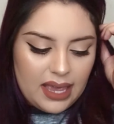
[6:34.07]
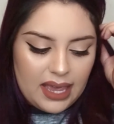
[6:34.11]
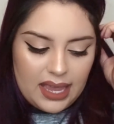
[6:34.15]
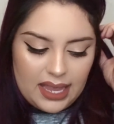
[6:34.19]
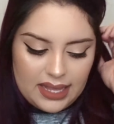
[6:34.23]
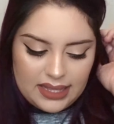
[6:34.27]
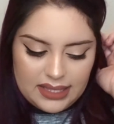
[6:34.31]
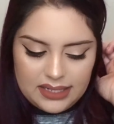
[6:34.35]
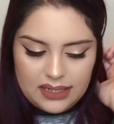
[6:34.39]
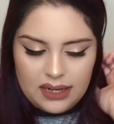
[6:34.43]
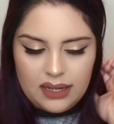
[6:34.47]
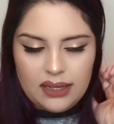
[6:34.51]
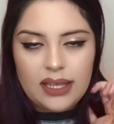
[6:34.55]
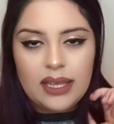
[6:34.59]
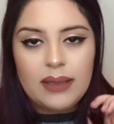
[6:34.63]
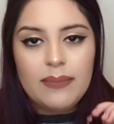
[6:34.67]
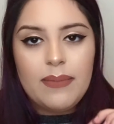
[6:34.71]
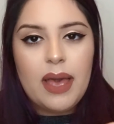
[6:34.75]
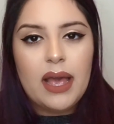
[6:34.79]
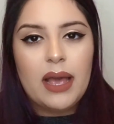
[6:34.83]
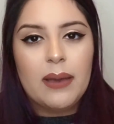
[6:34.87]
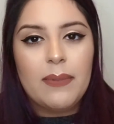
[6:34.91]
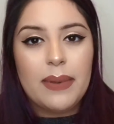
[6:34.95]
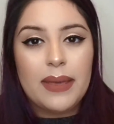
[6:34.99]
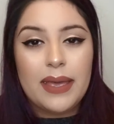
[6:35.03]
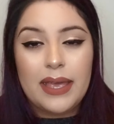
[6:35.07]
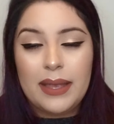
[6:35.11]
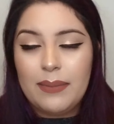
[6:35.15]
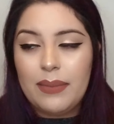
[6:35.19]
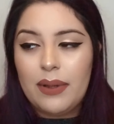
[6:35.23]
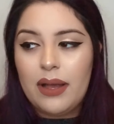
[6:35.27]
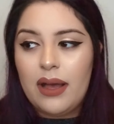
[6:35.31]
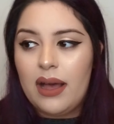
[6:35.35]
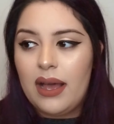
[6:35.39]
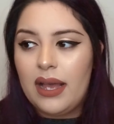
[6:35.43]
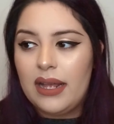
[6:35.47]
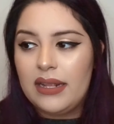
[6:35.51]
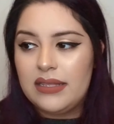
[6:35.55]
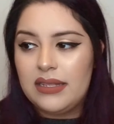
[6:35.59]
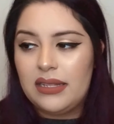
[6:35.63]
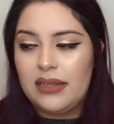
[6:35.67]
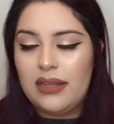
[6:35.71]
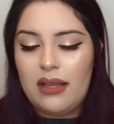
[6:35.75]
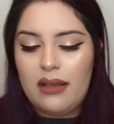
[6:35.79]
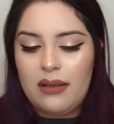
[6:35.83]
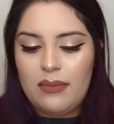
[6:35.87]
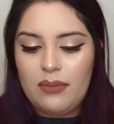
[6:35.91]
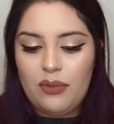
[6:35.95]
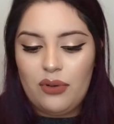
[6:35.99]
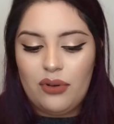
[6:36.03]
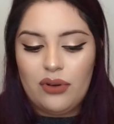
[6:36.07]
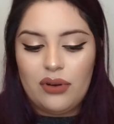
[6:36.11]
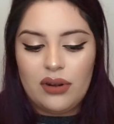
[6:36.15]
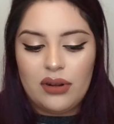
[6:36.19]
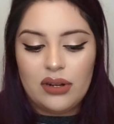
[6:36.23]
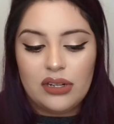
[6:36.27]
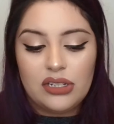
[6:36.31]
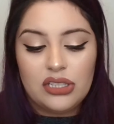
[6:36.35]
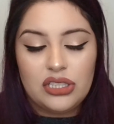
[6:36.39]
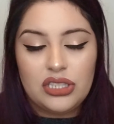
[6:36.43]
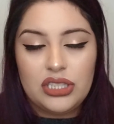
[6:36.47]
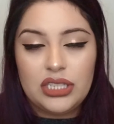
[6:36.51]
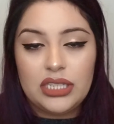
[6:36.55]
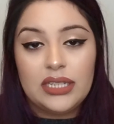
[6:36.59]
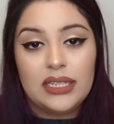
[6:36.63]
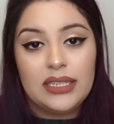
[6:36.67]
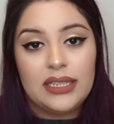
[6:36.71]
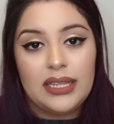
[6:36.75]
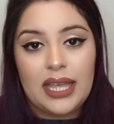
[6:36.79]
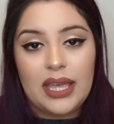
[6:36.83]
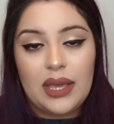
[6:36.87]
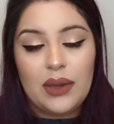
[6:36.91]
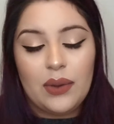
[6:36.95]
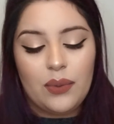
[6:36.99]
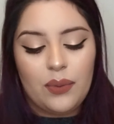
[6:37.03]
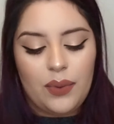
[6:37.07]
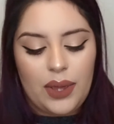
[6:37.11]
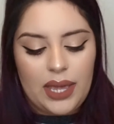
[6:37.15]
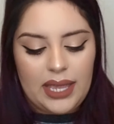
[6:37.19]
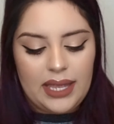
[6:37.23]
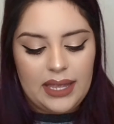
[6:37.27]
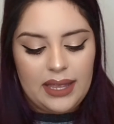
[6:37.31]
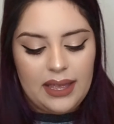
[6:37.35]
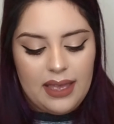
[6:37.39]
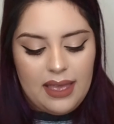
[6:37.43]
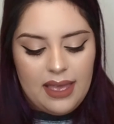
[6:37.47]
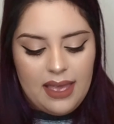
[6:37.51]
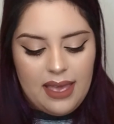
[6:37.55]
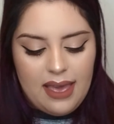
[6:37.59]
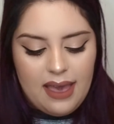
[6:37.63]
It's not like MAC Paint Pot. It's a lot more sheer and lightweight.